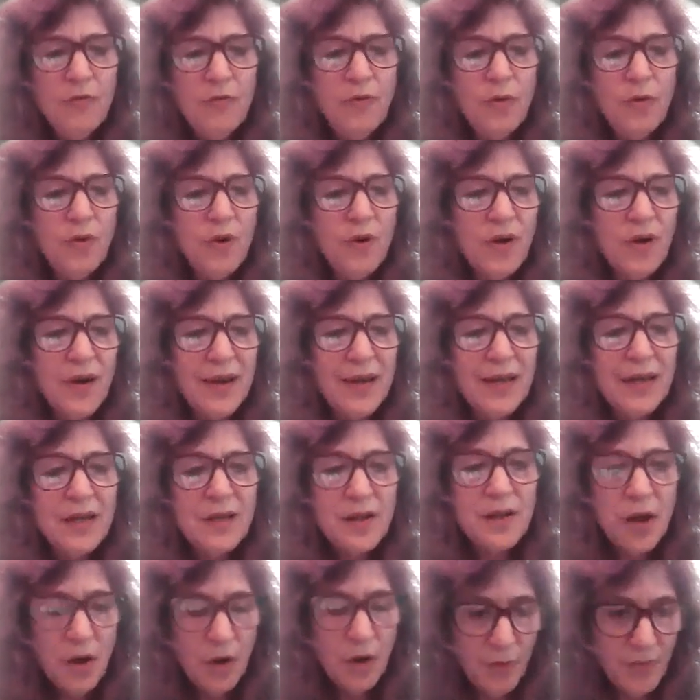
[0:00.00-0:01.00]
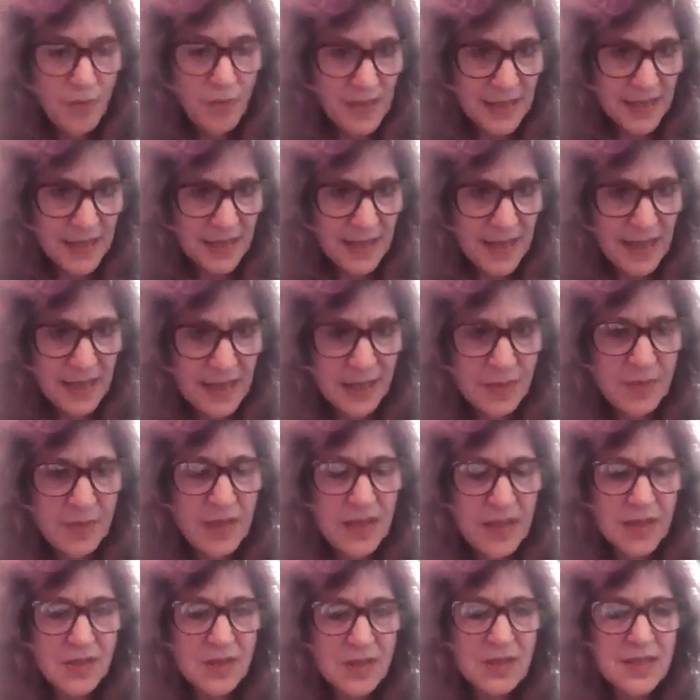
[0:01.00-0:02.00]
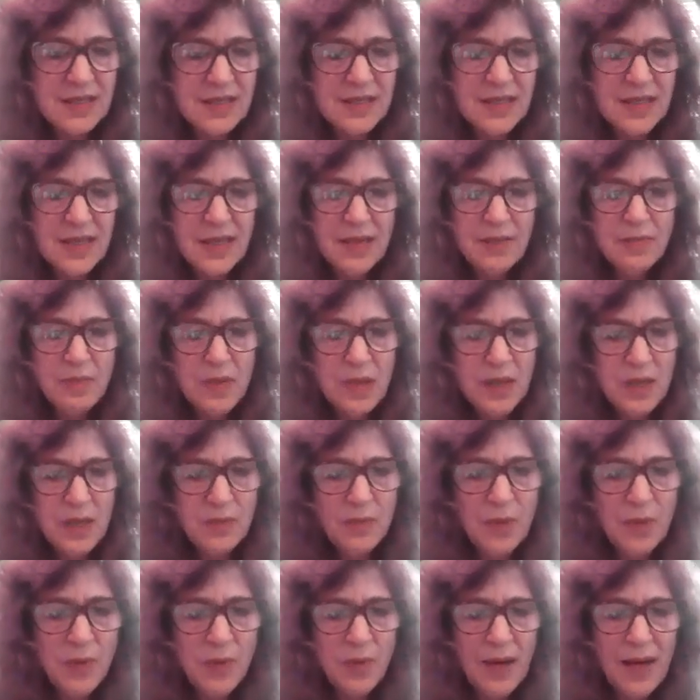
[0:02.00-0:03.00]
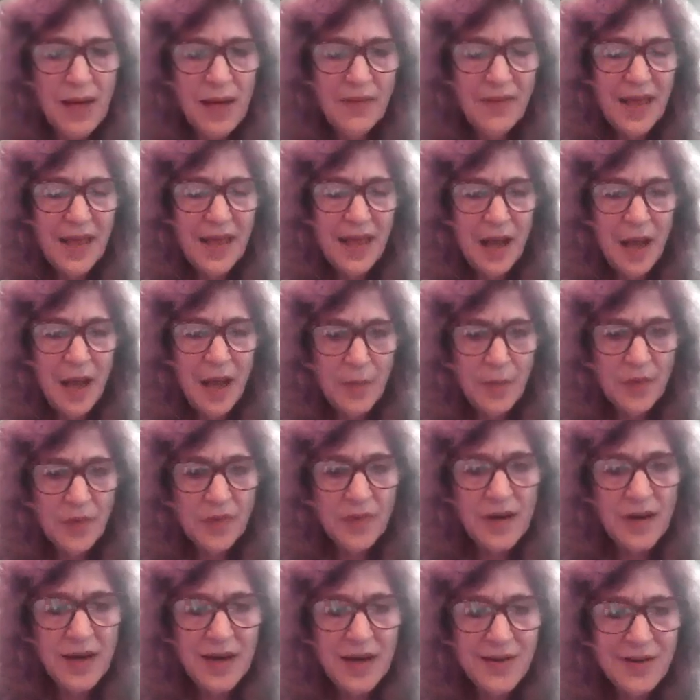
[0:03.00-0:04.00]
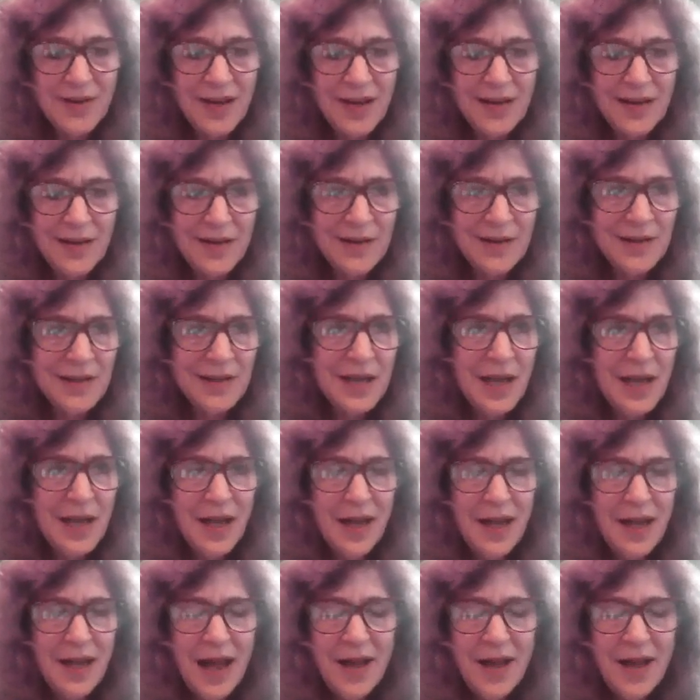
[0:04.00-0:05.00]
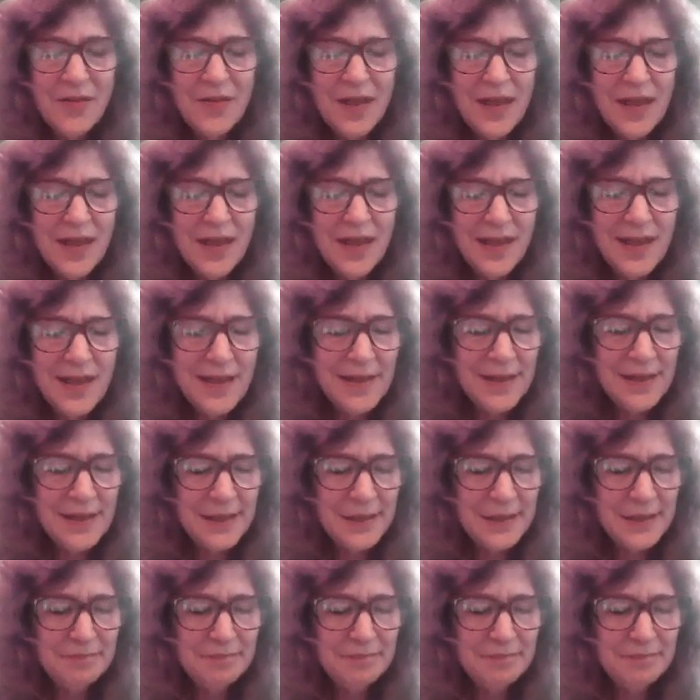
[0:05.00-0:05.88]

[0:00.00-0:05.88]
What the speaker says: for in-home assessments, seeing people, how they operate, how they